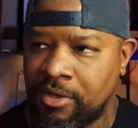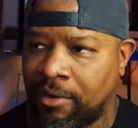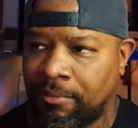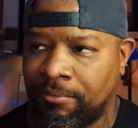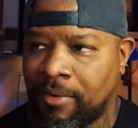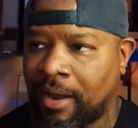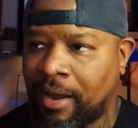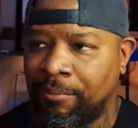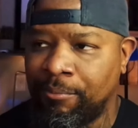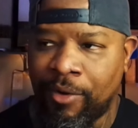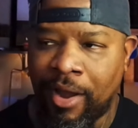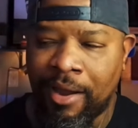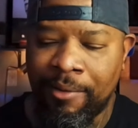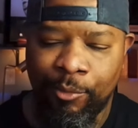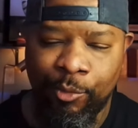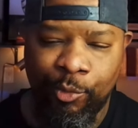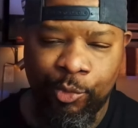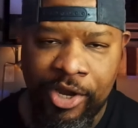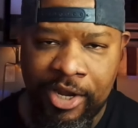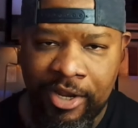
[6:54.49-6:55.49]
I'm um, I'm,
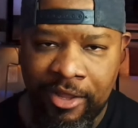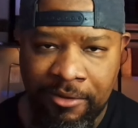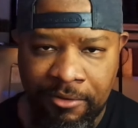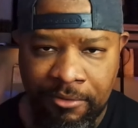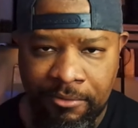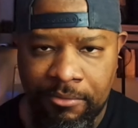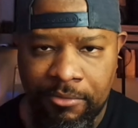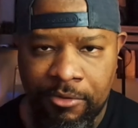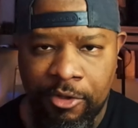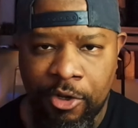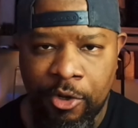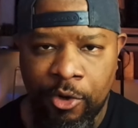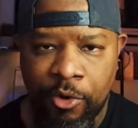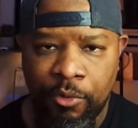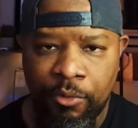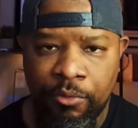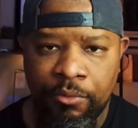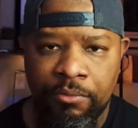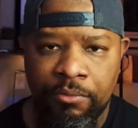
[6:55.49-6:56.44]
I'm reading, you know,